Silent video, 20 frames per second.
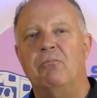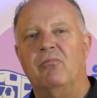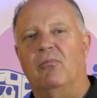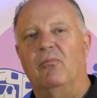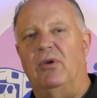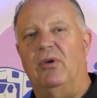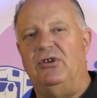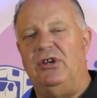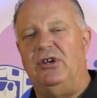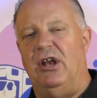
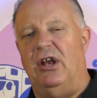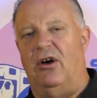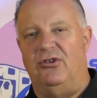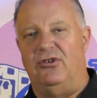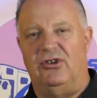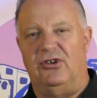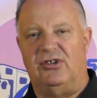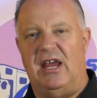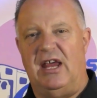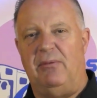But, you know,
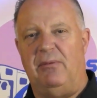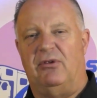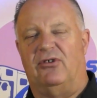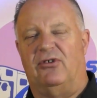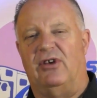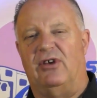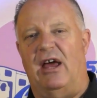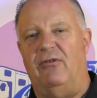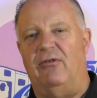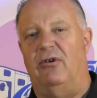just keep the
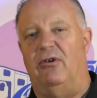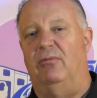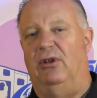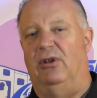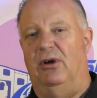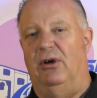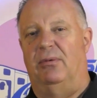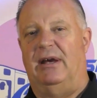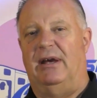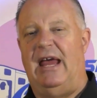slide room
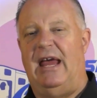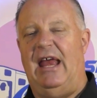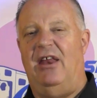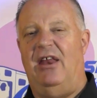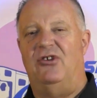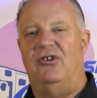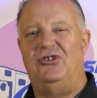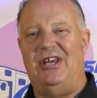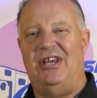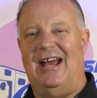
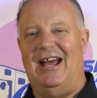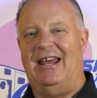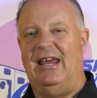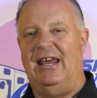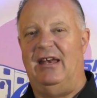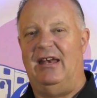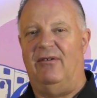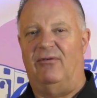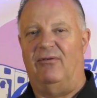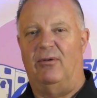lubricated. Check
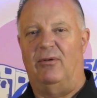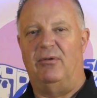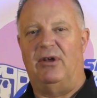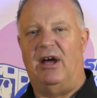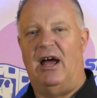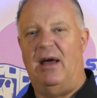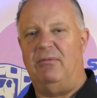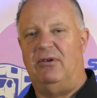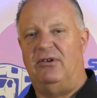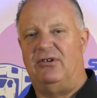it from
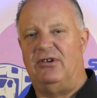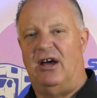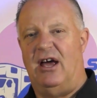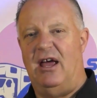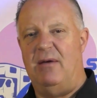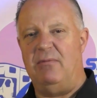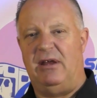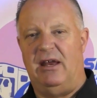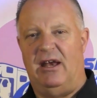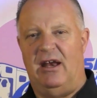time to
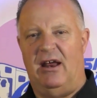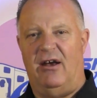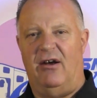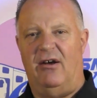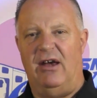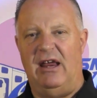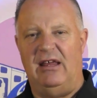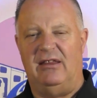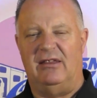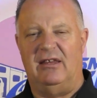time. Get
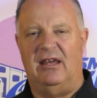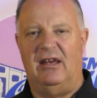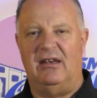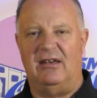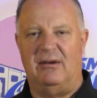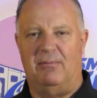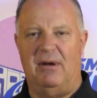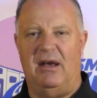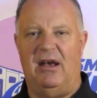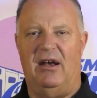underneath it,
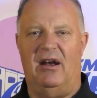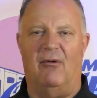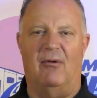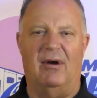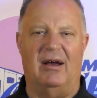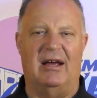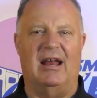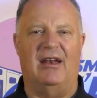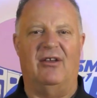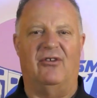depending on what
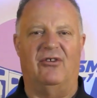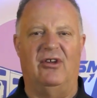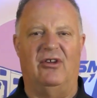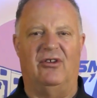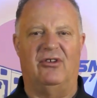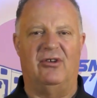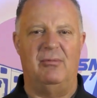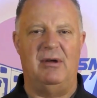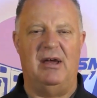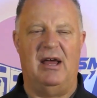kind of
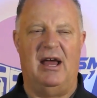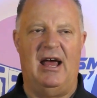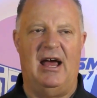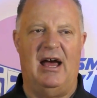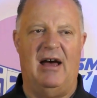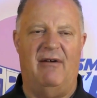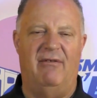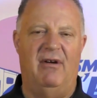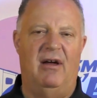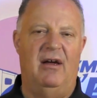system you
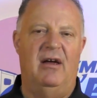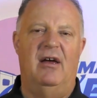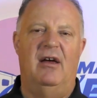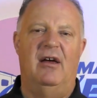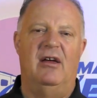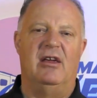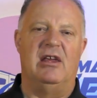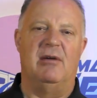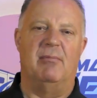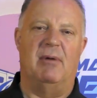have.
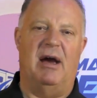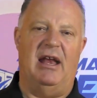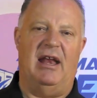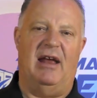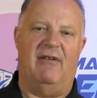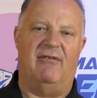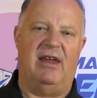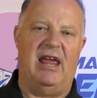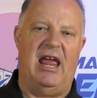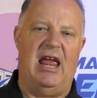You might
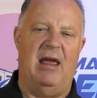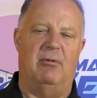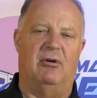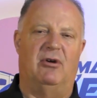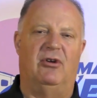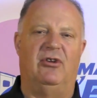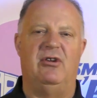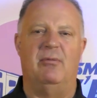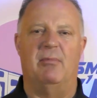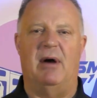have
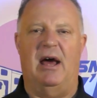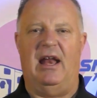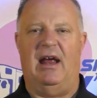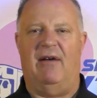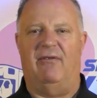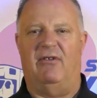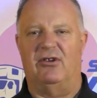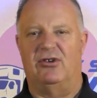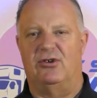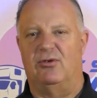cables. You might have
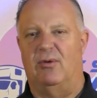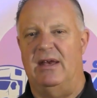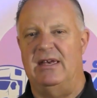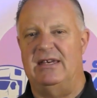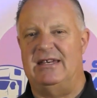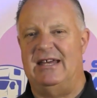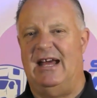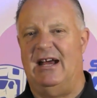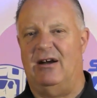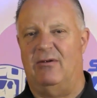the
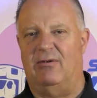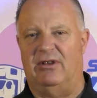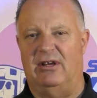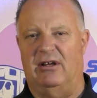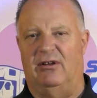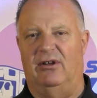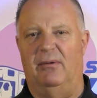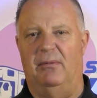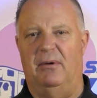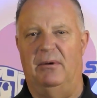Schwintech with the
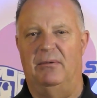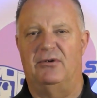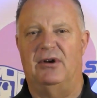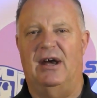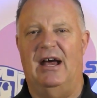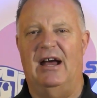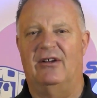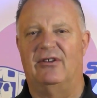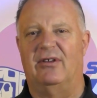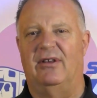aluminum
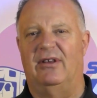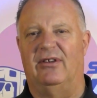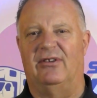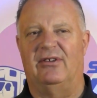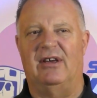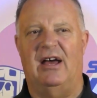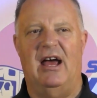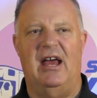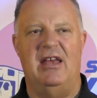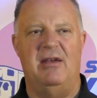tracks on the
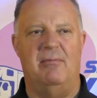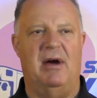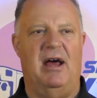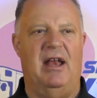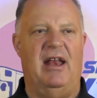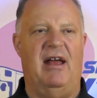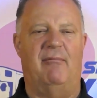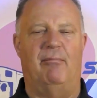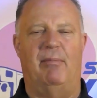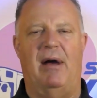side. You might
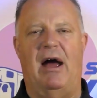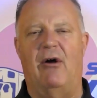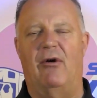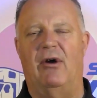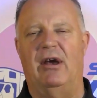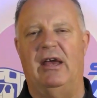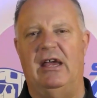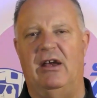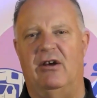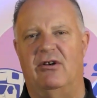have power
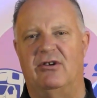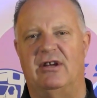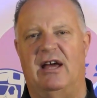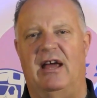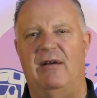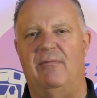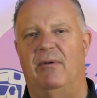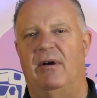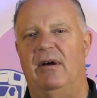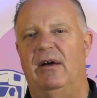gear
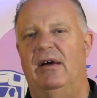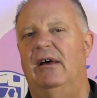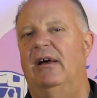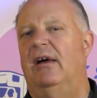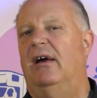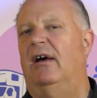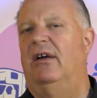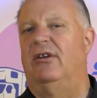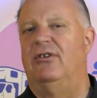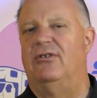type
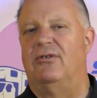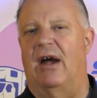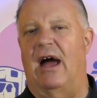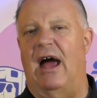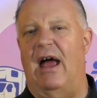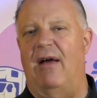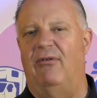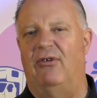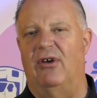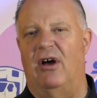
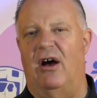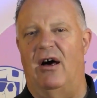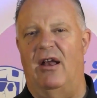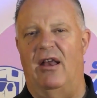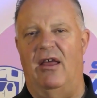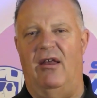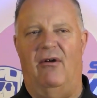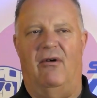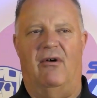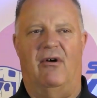drives on
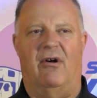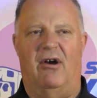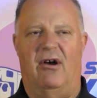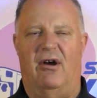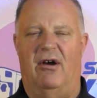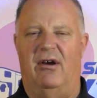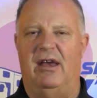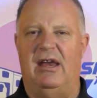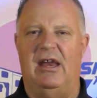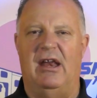it,
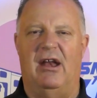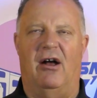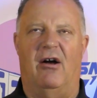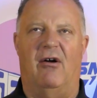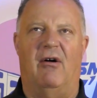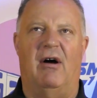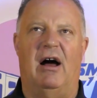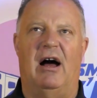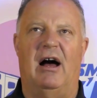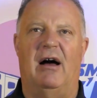or, you
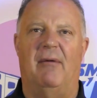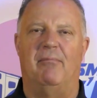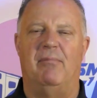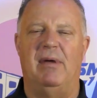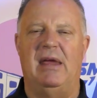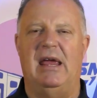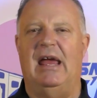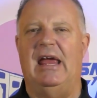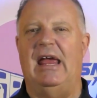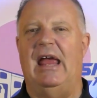know,
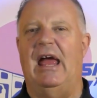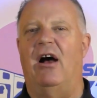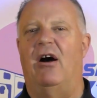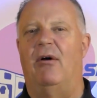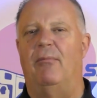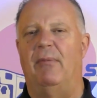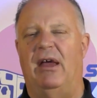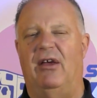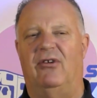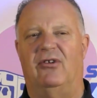BAL
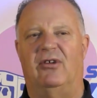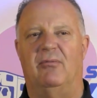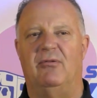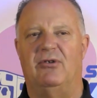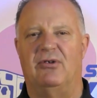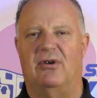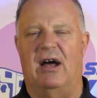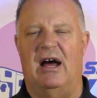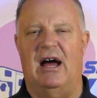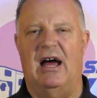makes some
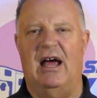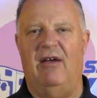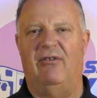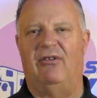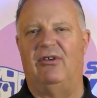drives.